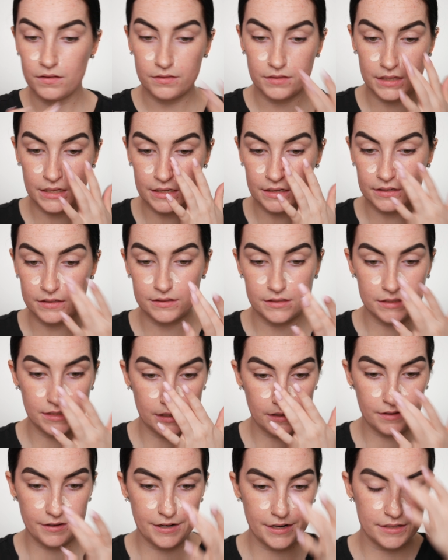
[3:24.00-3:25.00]
the
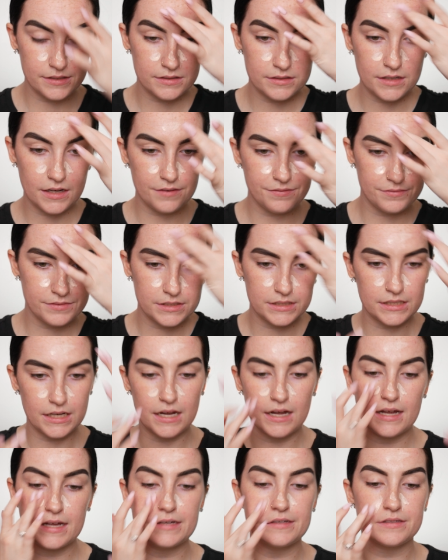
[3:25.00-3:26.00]
concealer and stuff
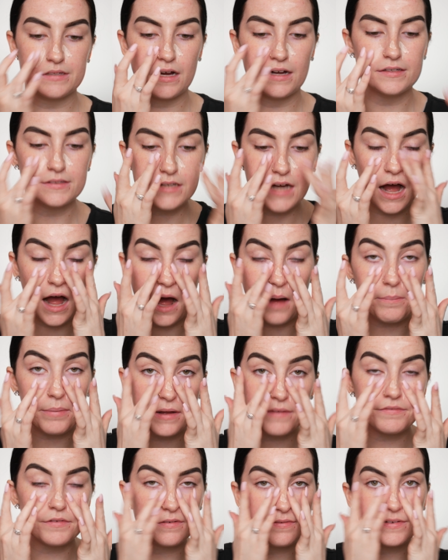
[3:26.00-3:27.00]
does on top
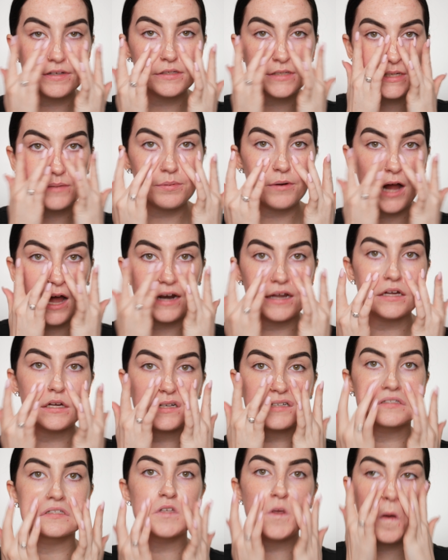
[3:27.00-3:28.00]
of the Fenty
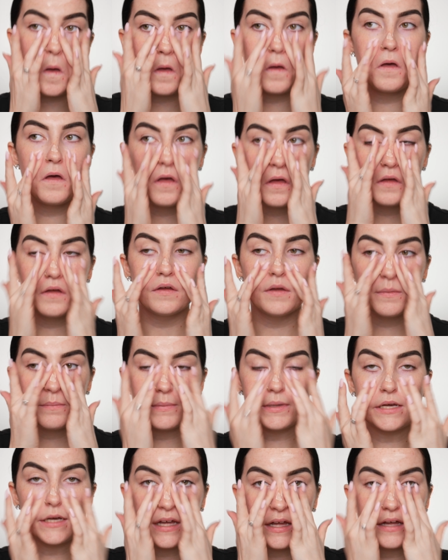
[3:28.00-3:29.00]
products,
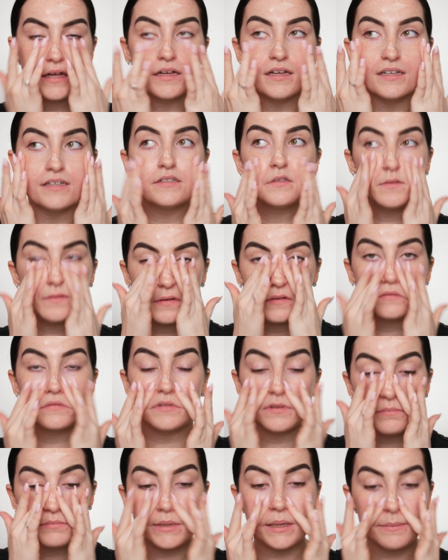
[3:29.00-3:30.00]
because
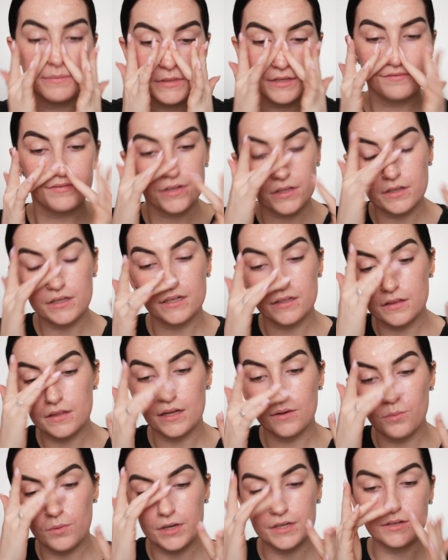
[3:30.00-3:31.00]
sometimes I feel like
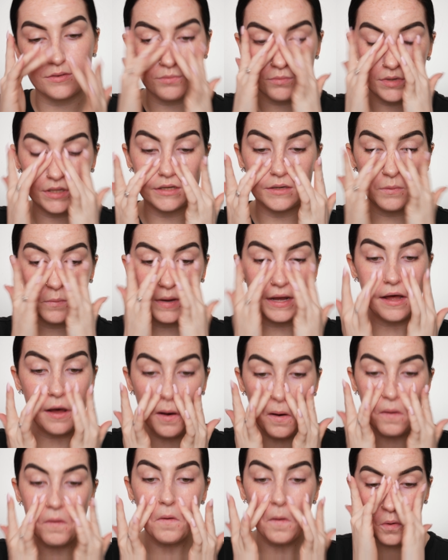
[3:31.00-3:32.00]
they work really
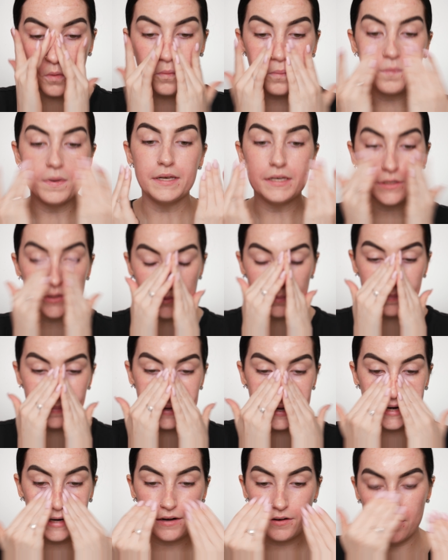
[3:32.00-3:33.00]
well when you
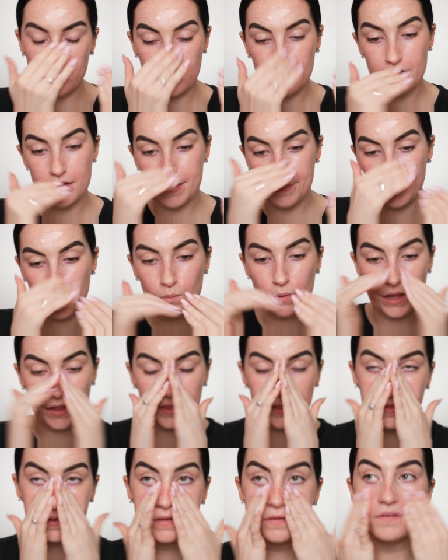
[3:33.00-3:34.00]
pair them with
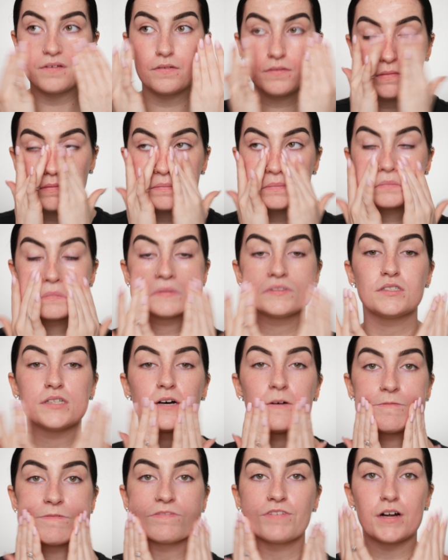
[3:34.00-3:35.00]

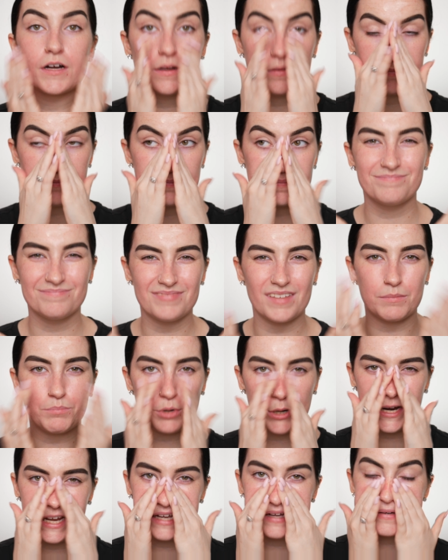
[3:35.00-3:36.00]
stuff from the
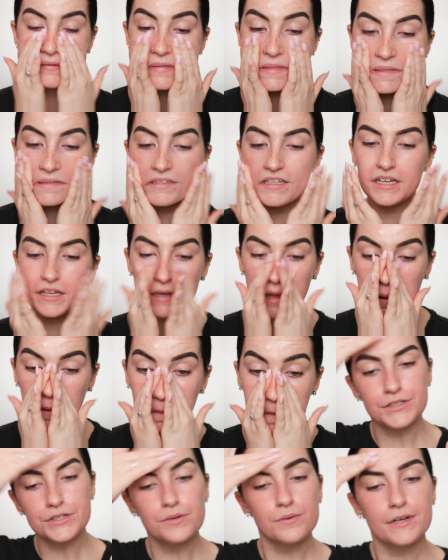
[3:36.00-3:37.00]
brand, you
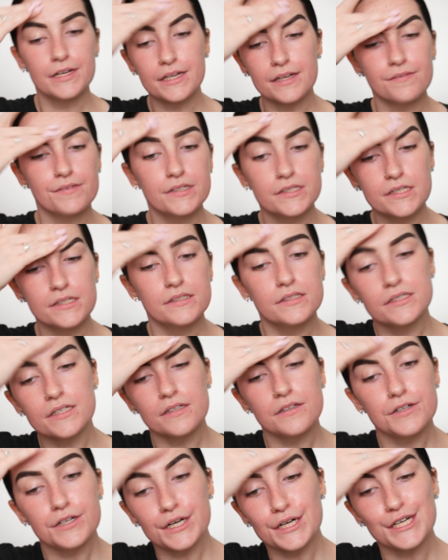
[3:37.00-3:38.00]
know? You want to give this
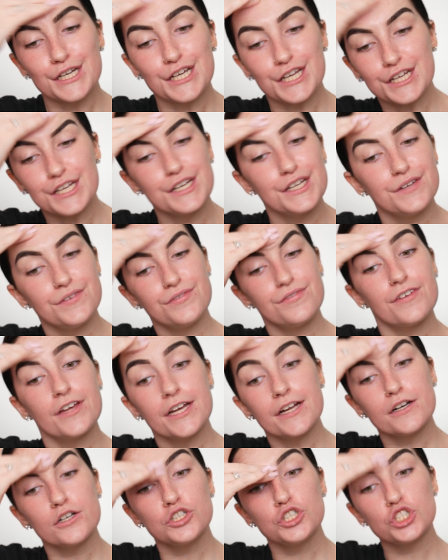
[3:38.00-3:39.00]
concealer a good
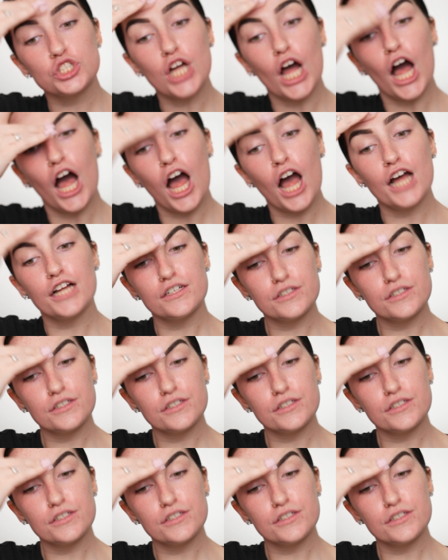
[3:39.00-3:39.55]
fair shot.